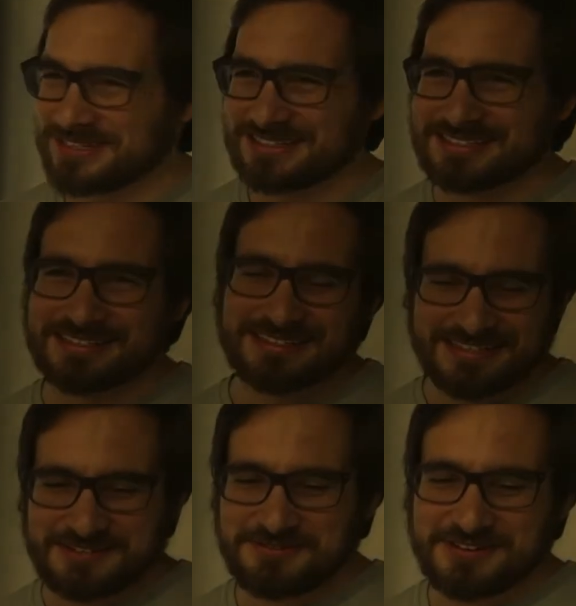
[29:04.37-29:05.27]
But
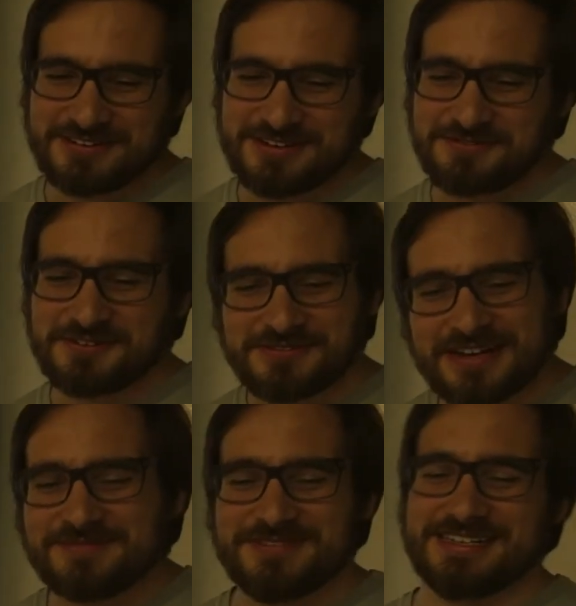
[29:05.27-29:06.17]
if you
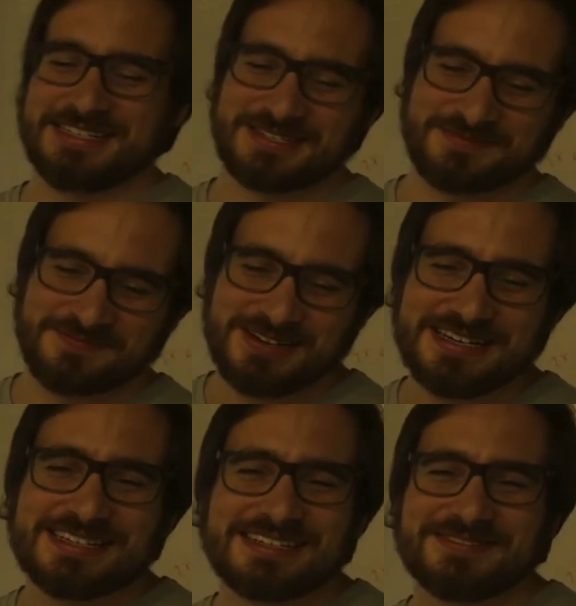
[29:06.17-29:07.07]
find bugs,
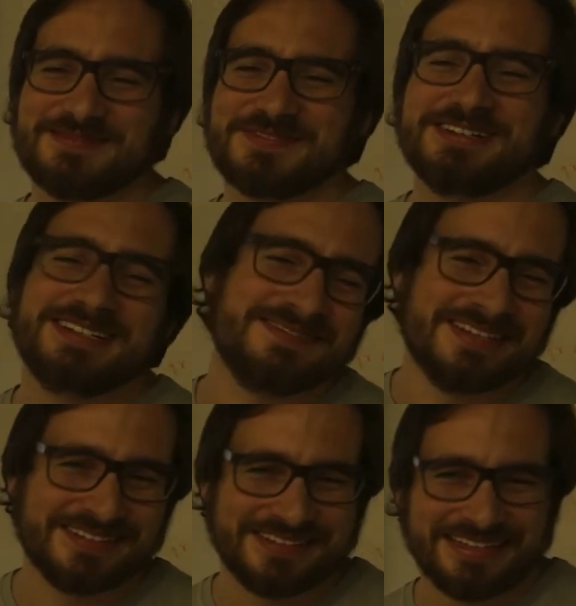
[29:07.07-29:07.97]
please report them
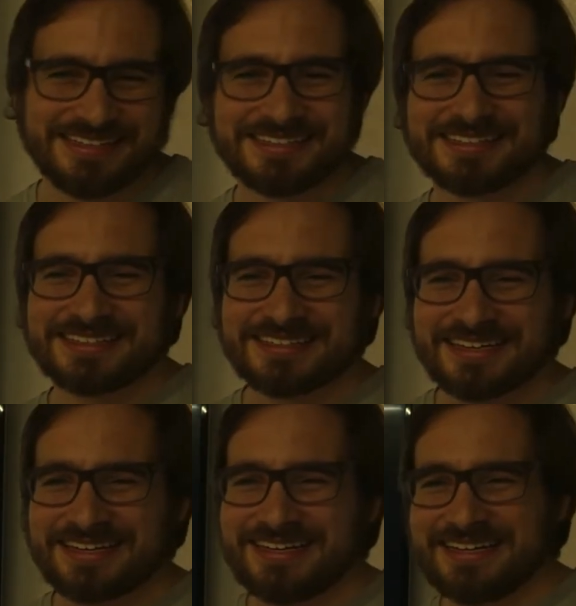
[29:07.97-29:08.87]
anyway.
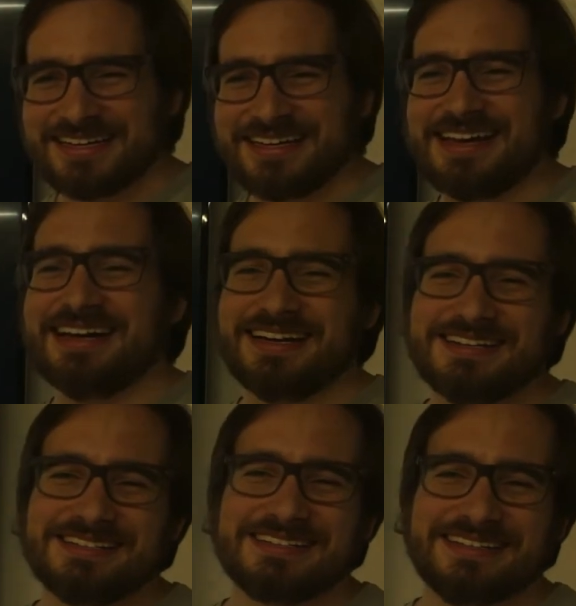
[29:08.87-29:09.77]
Yeah, I
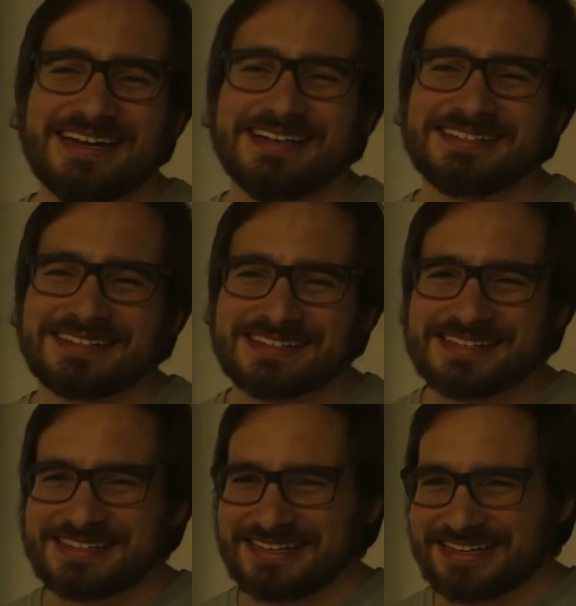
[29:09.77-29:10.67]
know Ed
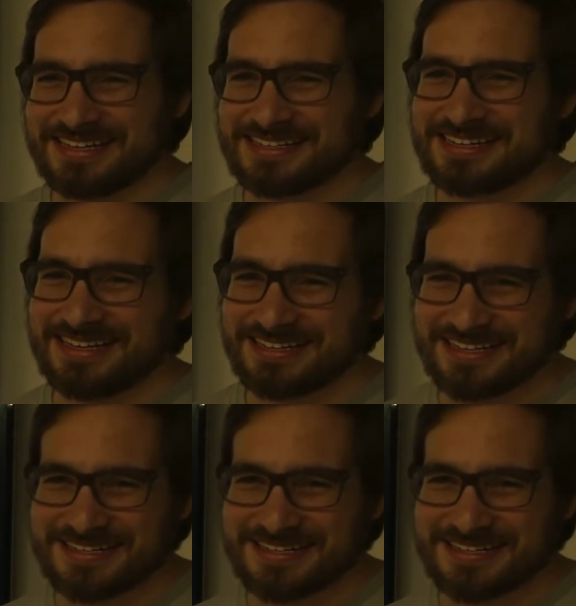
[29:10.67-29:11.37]
is shaking his head